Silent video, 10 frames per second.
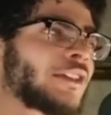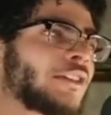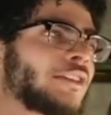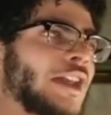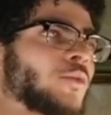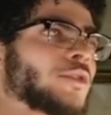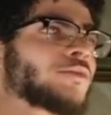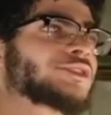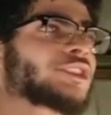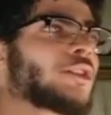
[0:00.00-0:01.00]
that will
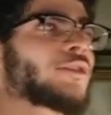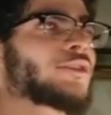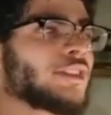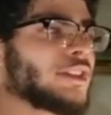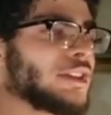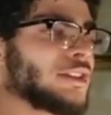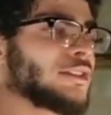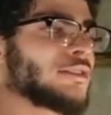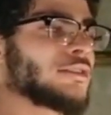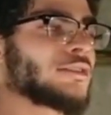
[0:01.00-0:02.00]
result
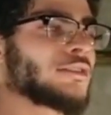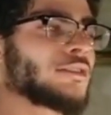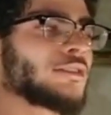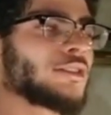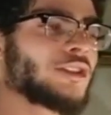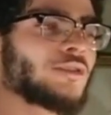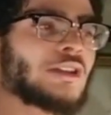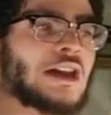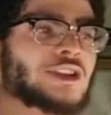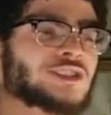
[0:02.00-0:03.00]
in
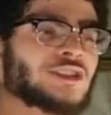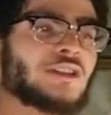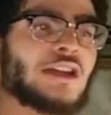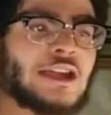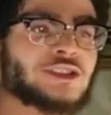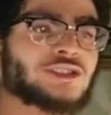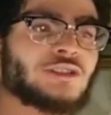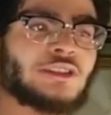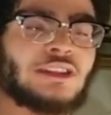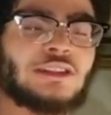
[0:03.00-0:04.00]
Inuyasha
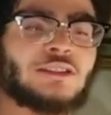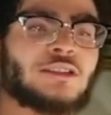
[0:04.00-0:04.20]
actually